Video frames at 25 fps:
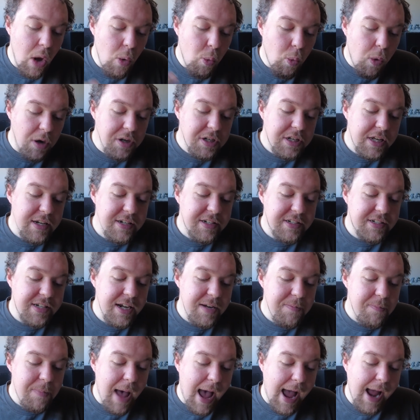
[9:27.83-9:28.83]
One can
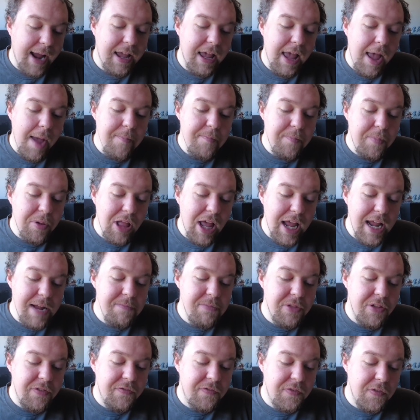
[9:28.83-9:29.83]
sit back and
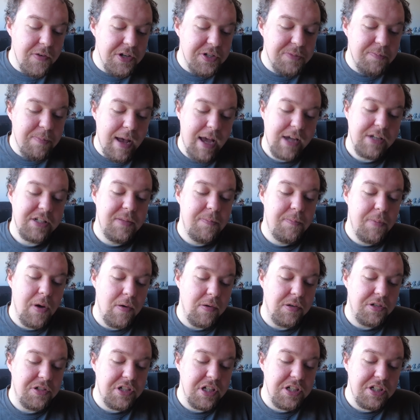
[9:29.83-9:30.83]
blame the
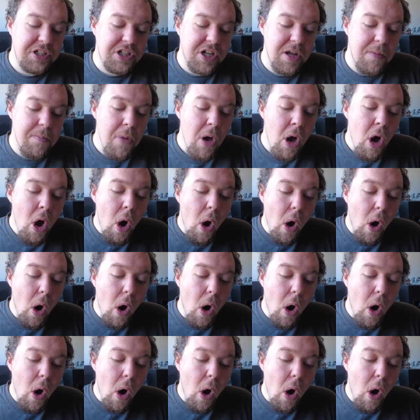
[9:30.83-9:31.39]
first-past-the-post system,